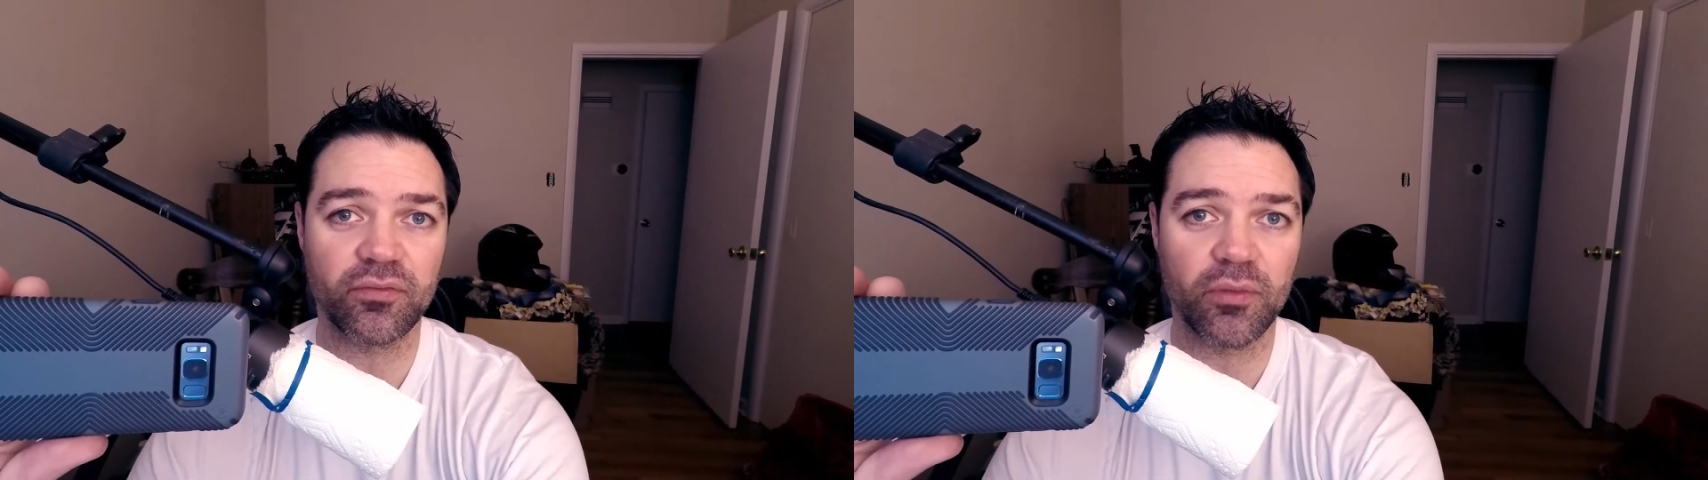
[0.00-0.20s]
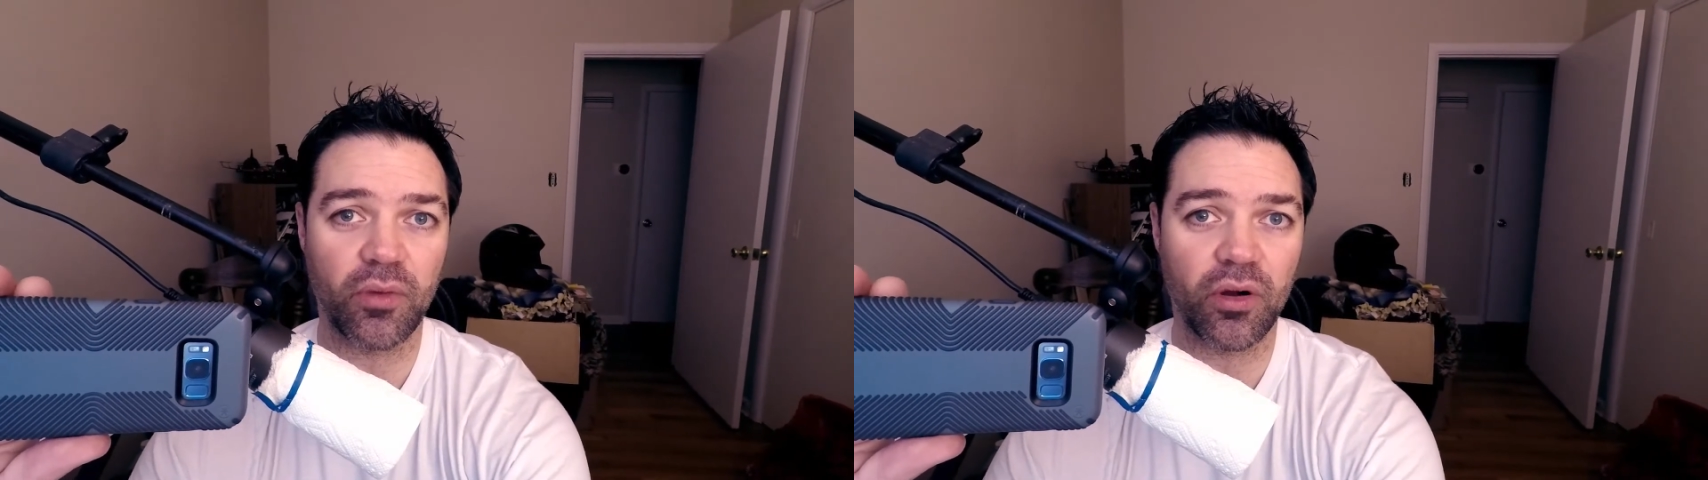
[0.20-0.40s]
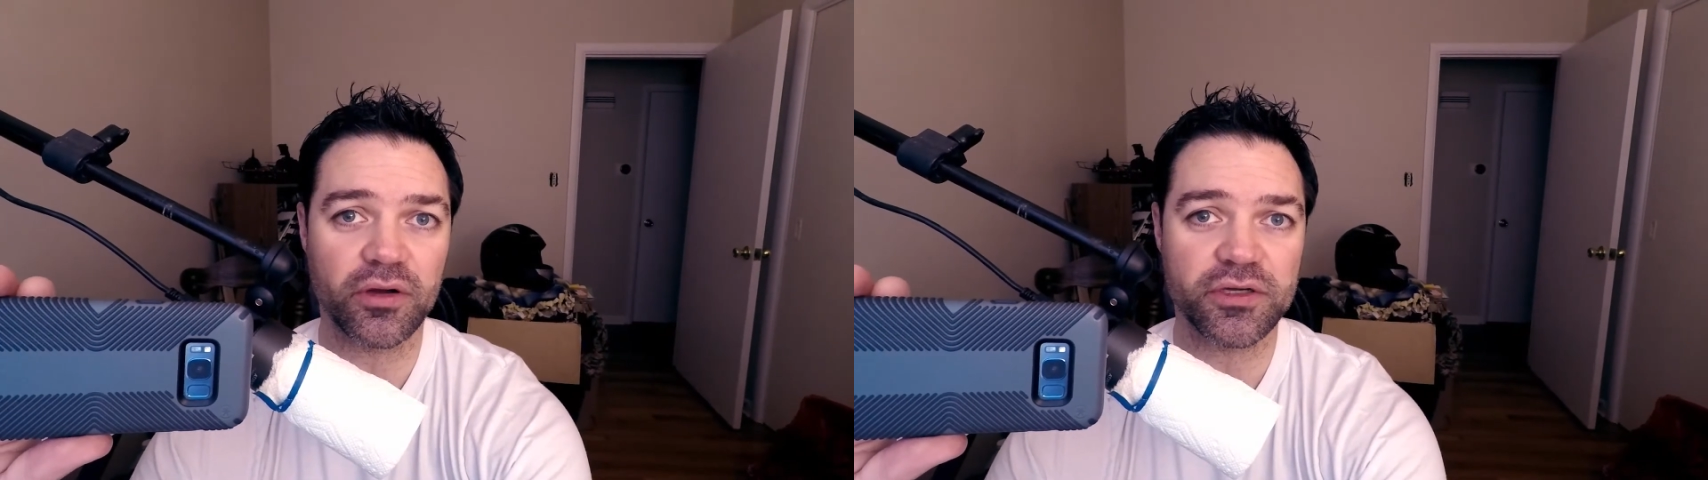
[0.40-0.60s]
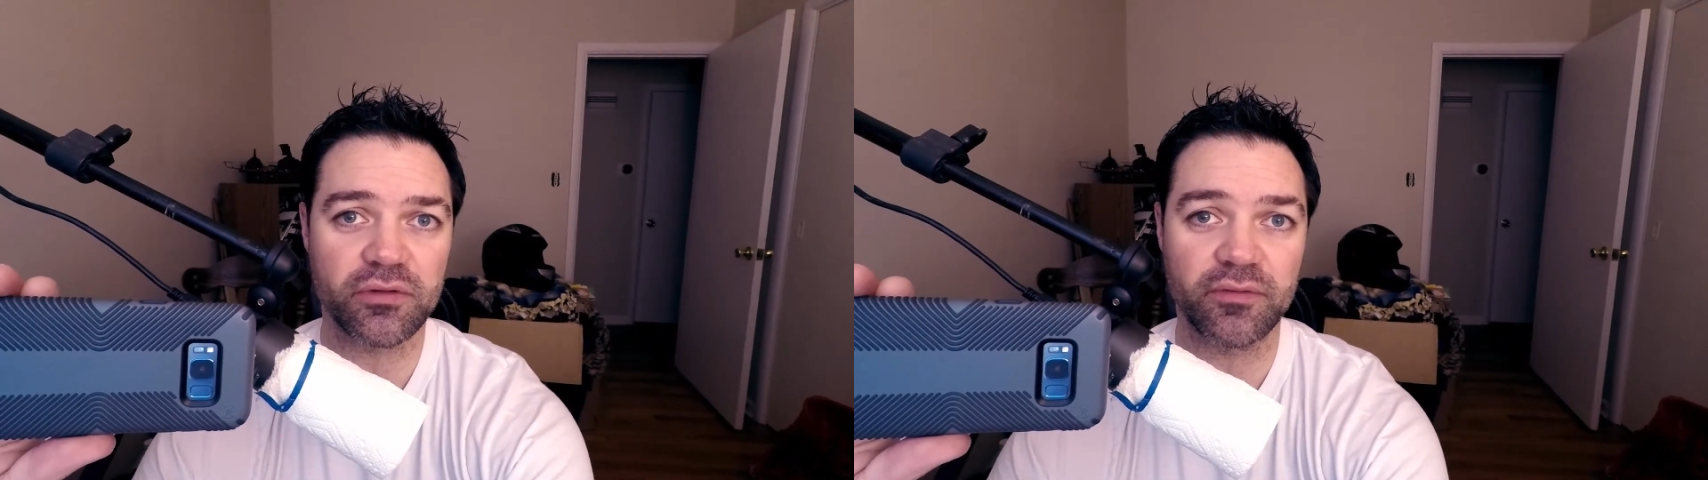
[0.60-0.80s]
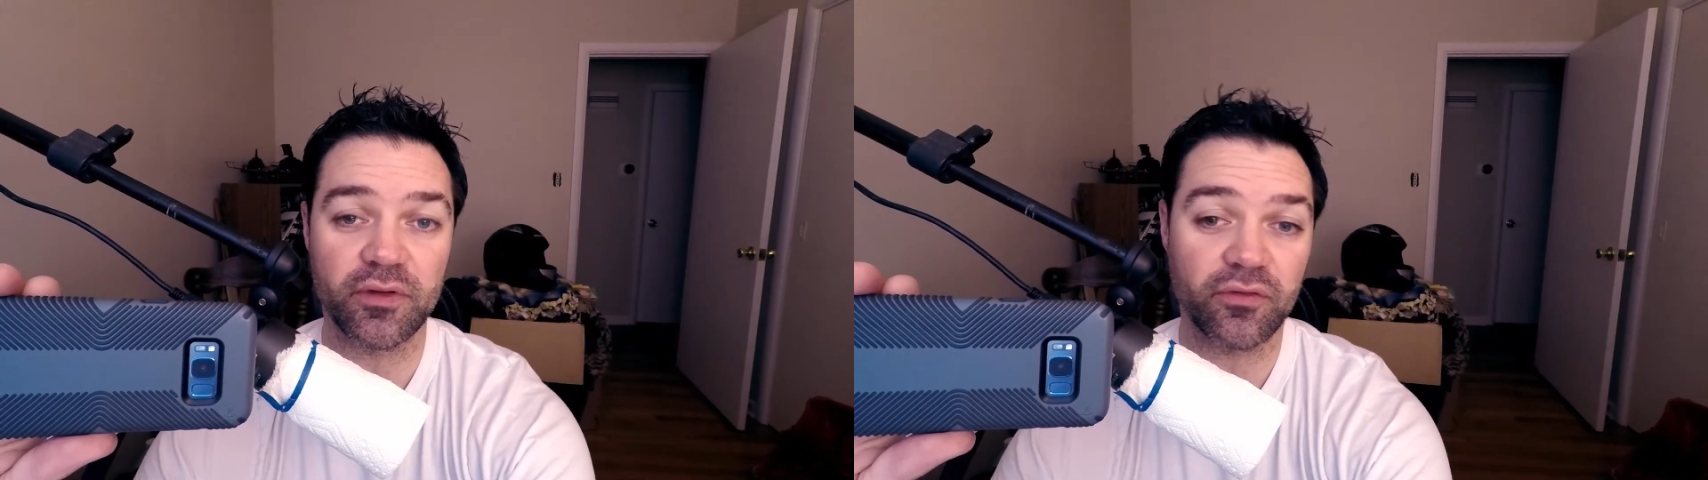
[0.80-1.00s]
remarks or
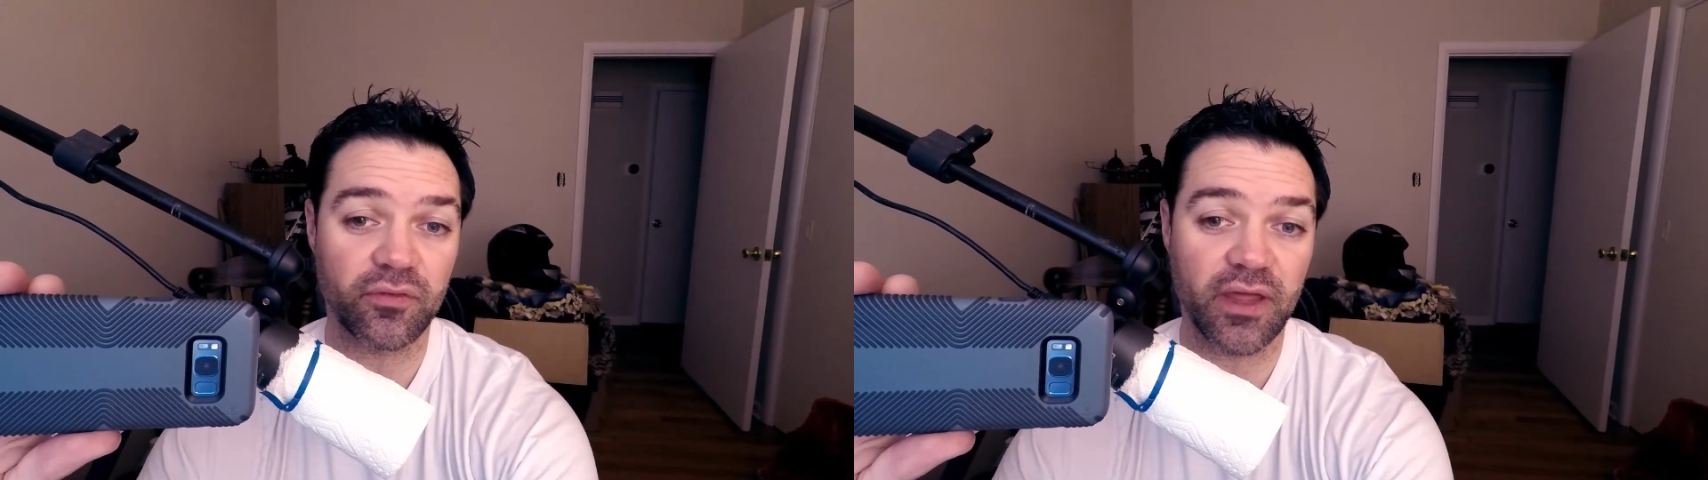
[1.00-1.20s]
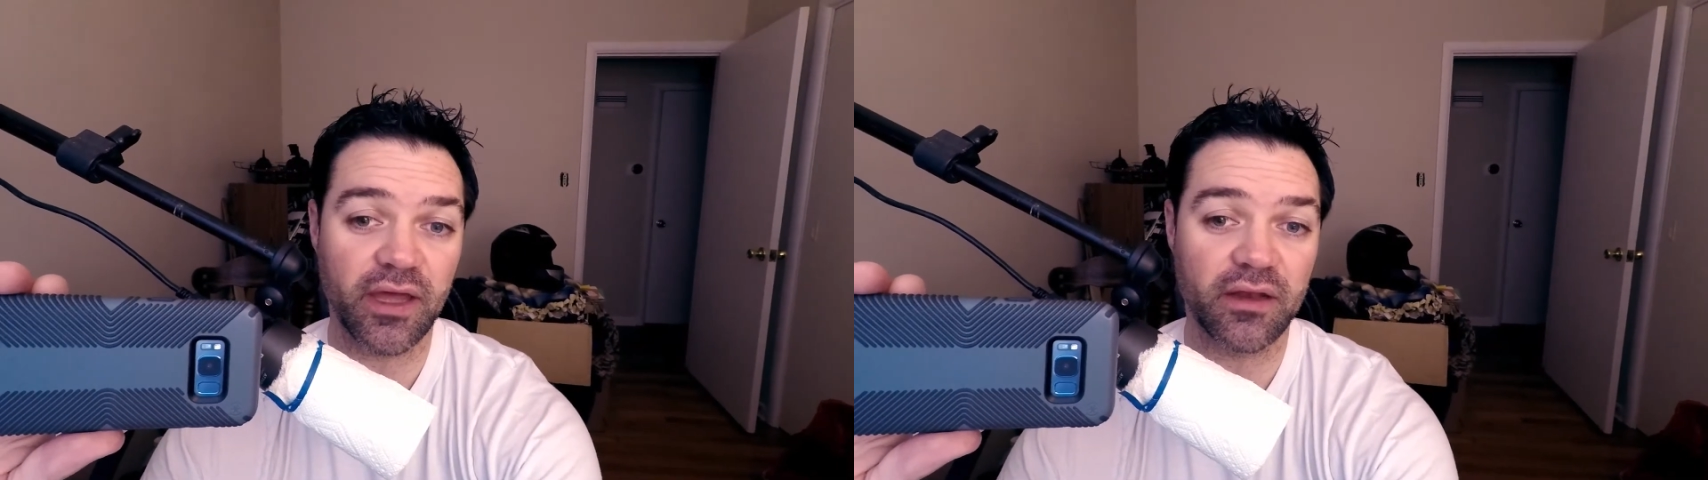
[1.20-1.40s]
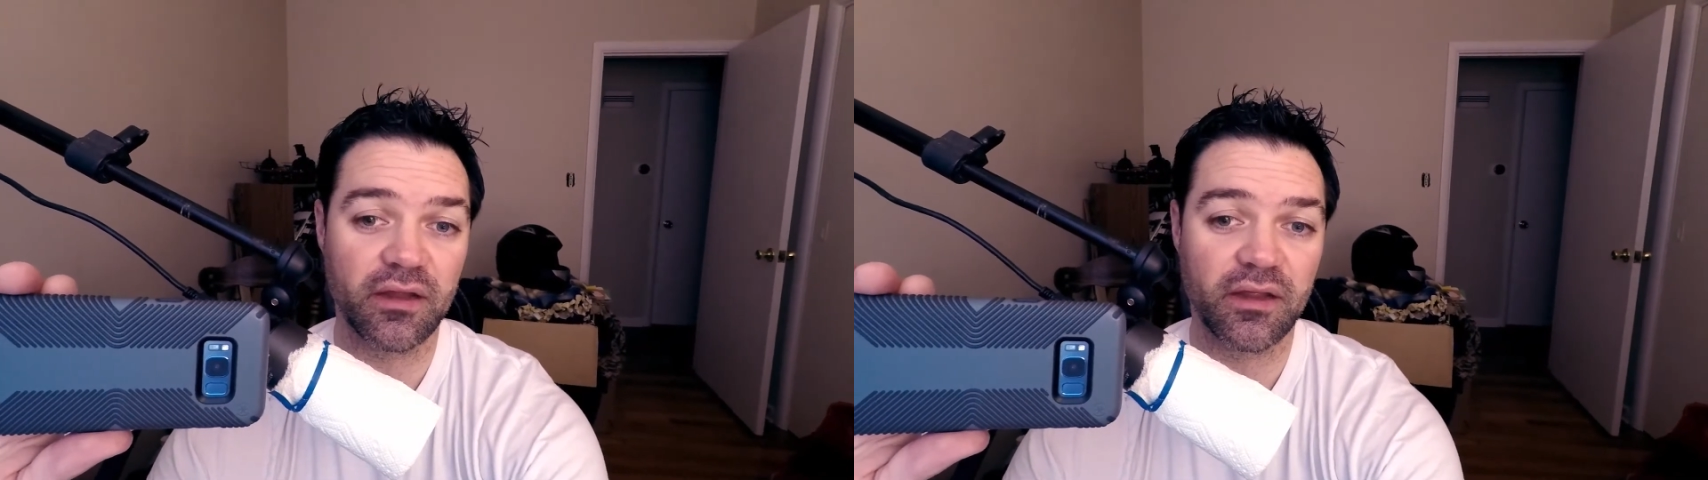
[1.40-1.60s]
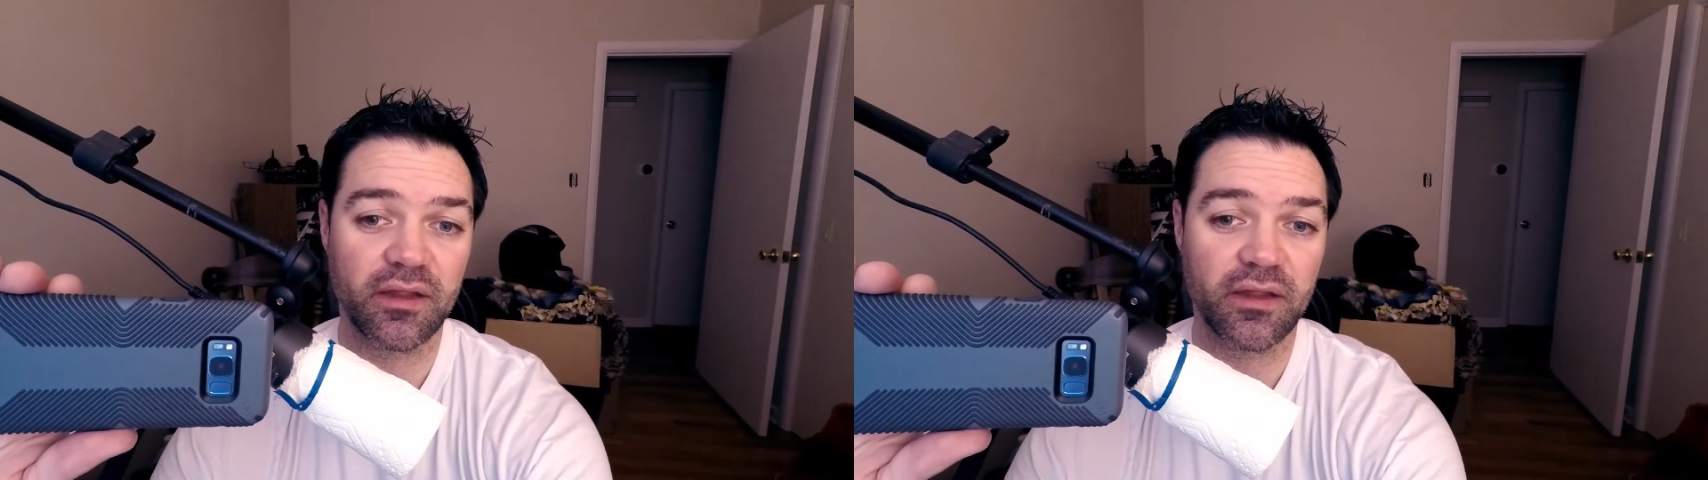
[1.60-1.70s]
reviews for that,